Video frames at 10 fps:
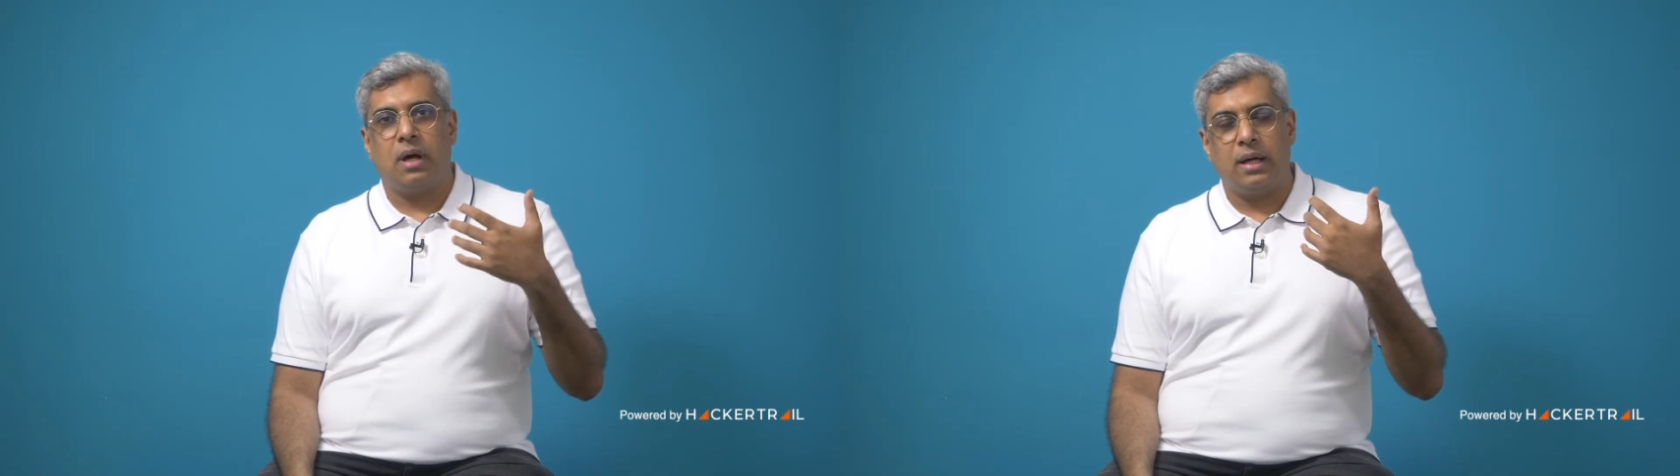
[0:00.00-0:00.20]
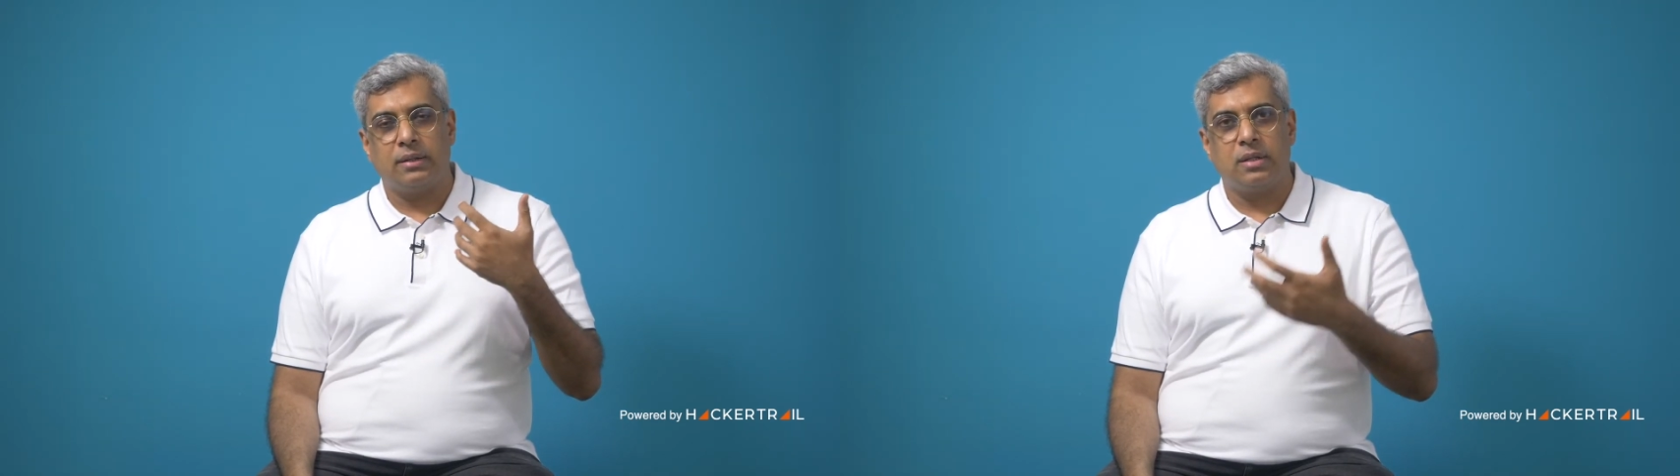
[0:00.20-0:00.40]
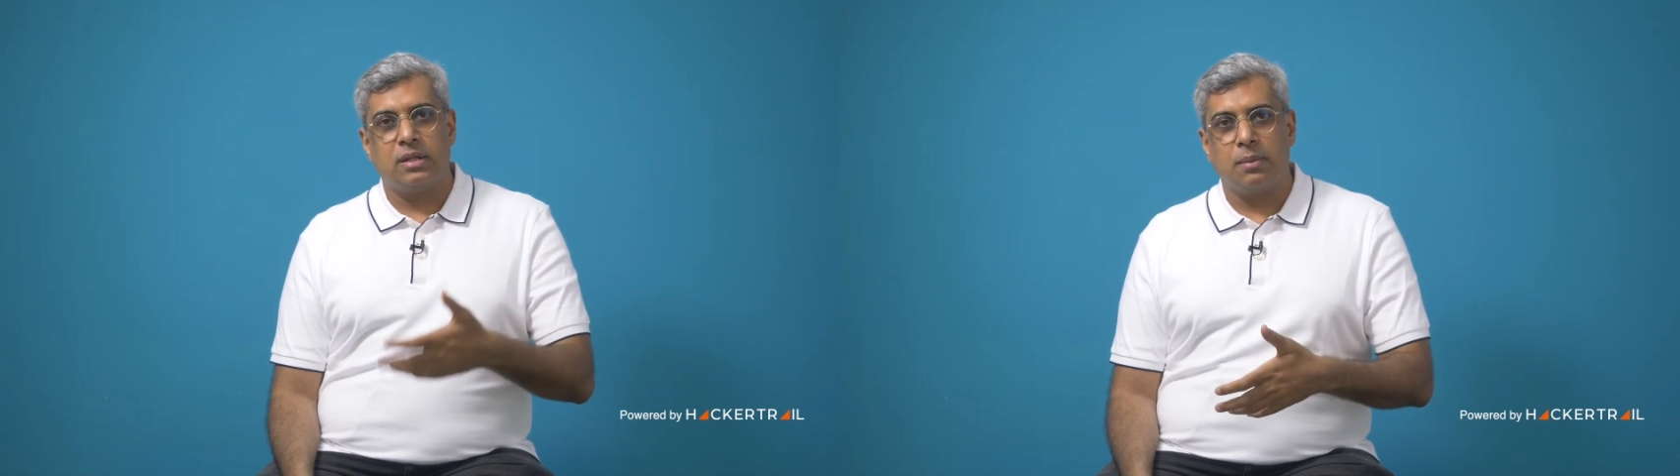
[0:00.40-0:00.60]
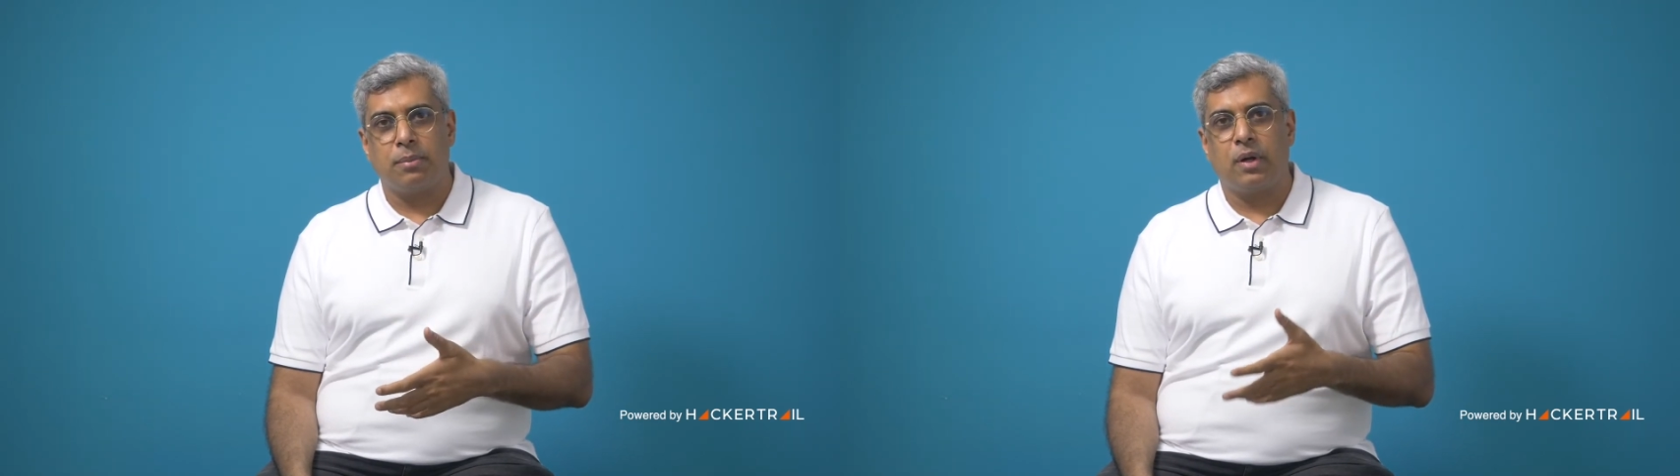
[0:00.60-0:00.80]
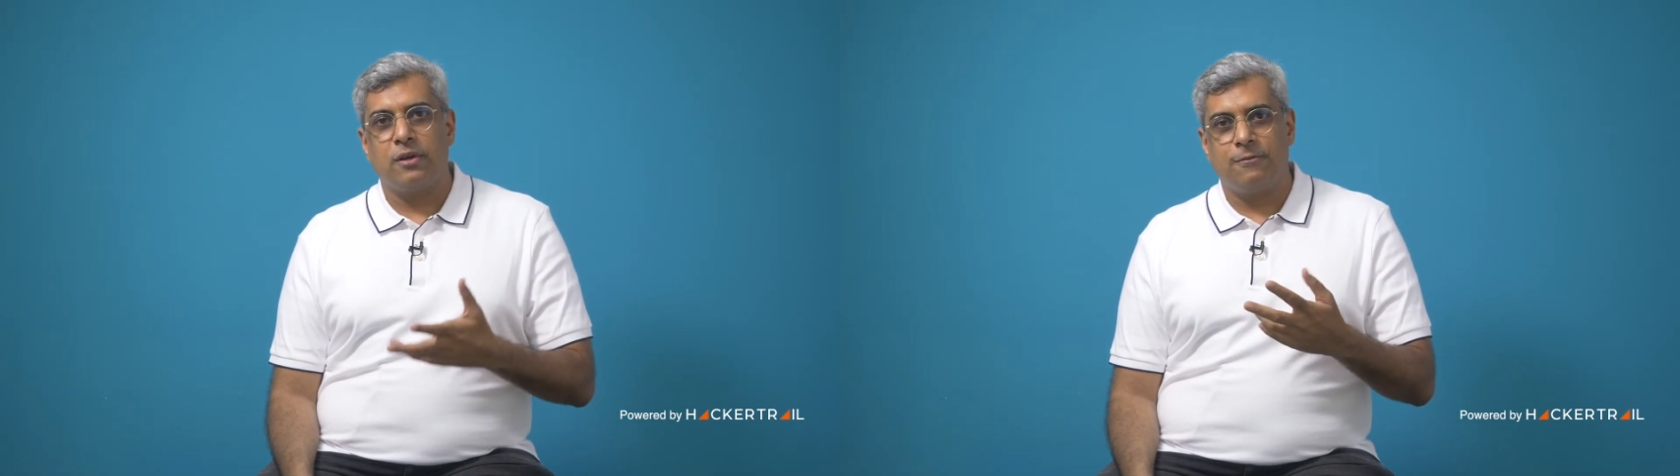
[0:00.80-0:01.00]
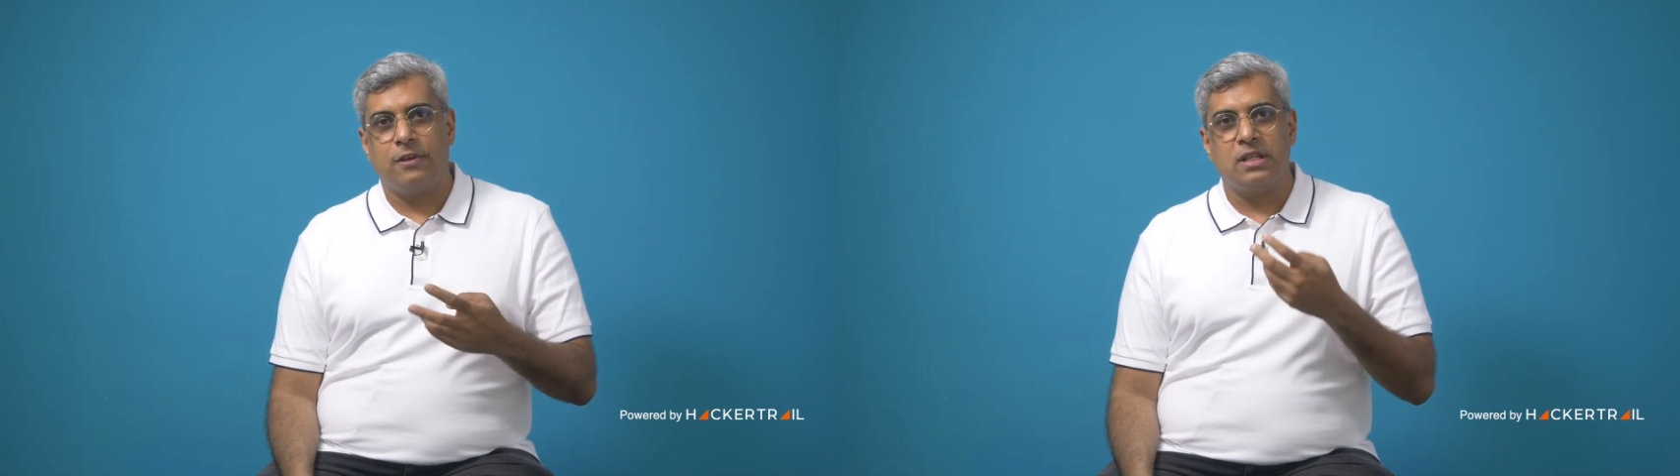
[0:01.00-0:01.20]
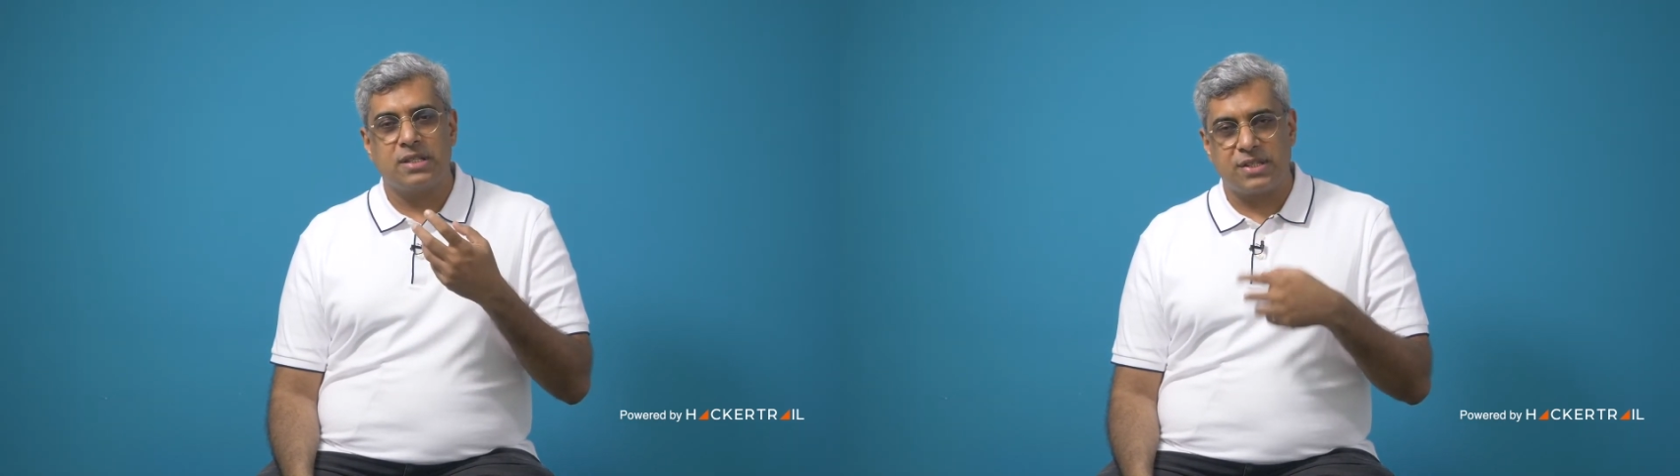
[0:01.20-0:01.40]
either the employee feels